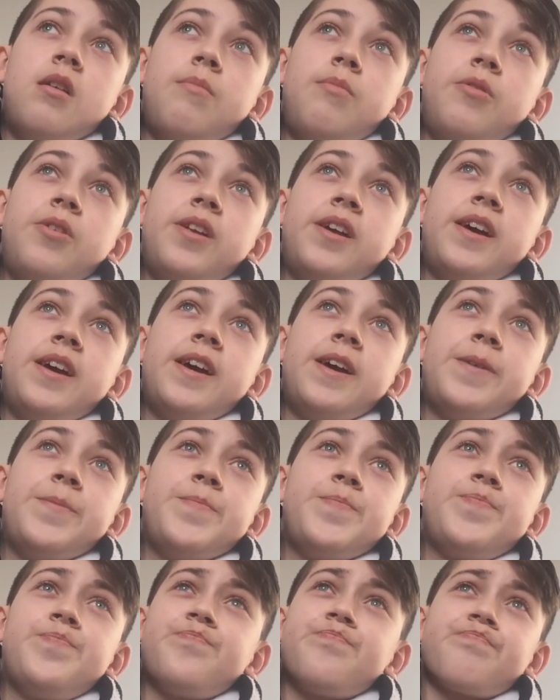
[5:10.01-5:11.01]
But,
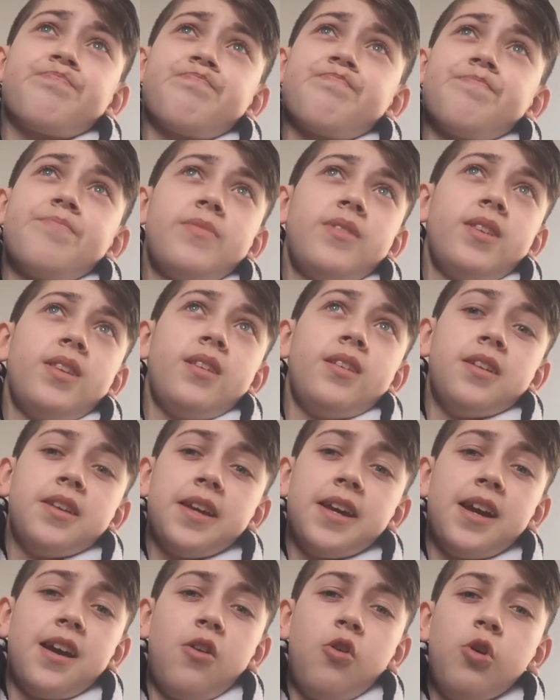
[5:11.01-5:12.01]

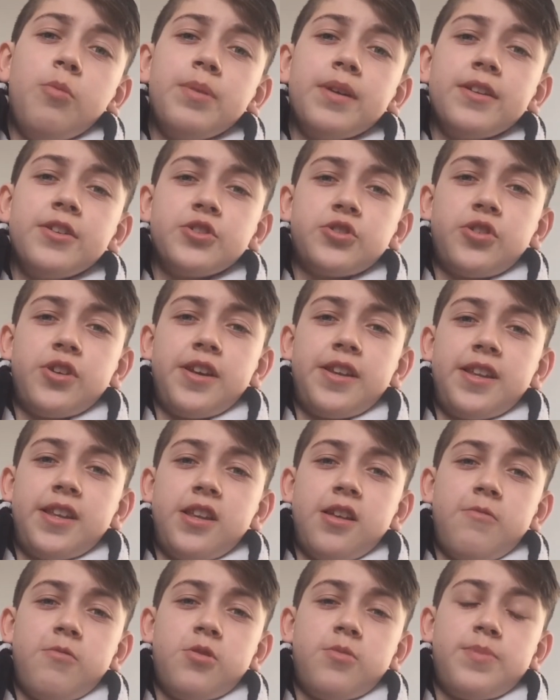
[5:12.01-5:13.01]
yeah, I hope you enjoyed it.
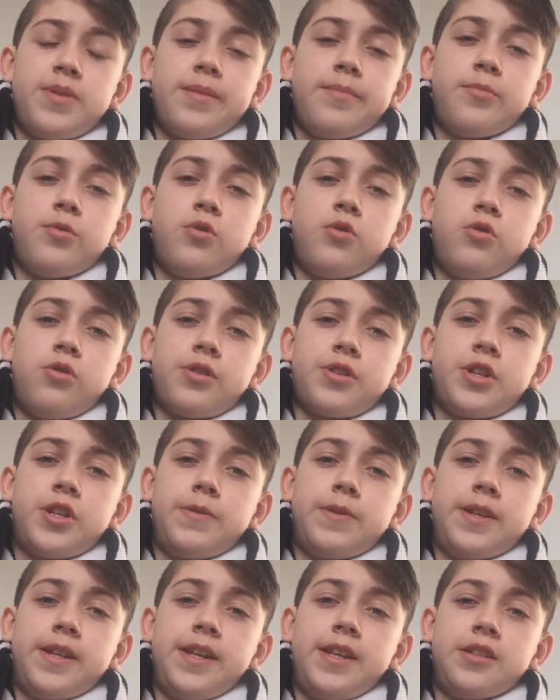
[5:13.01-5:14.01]
There will be more
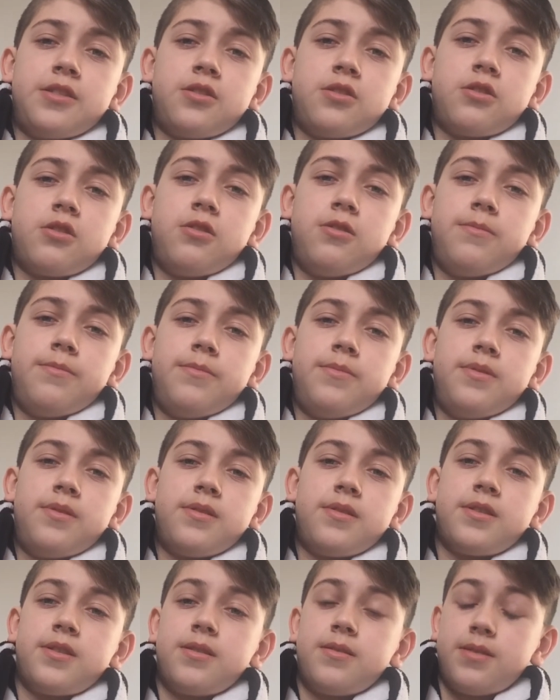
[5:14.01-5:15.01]
Q&As to come,
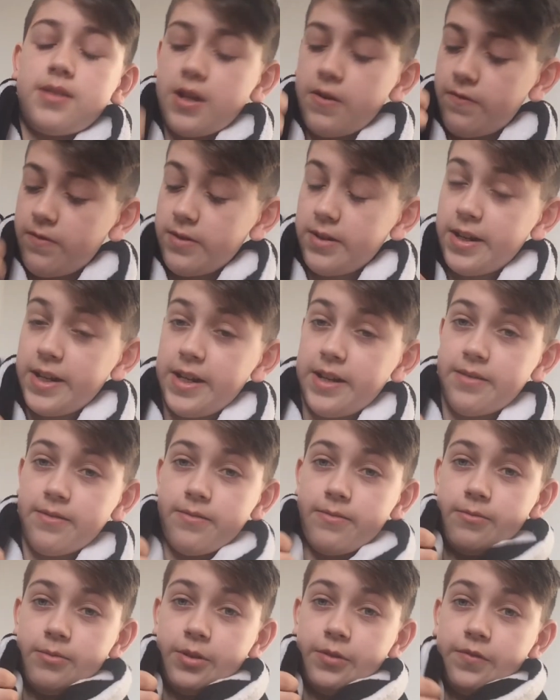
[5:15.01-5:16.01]
definitely
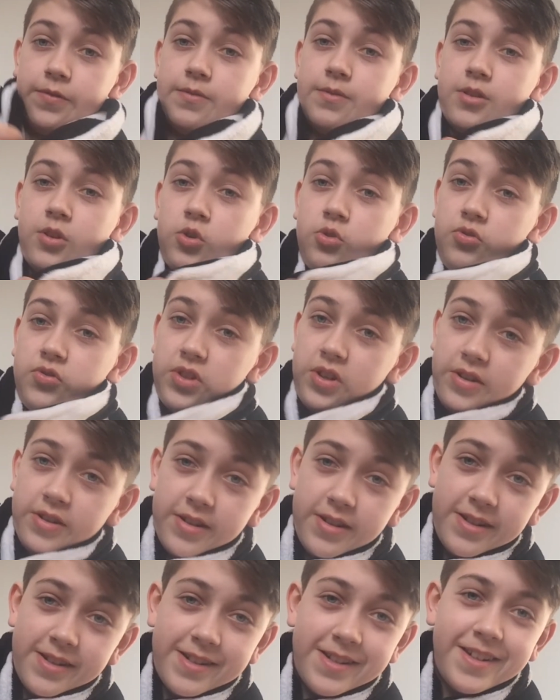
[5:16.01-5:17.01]
with clothes
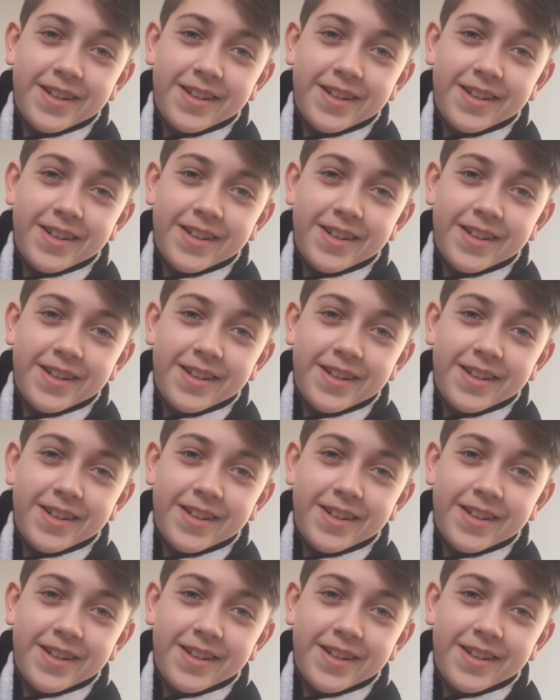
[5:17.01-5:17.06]
on.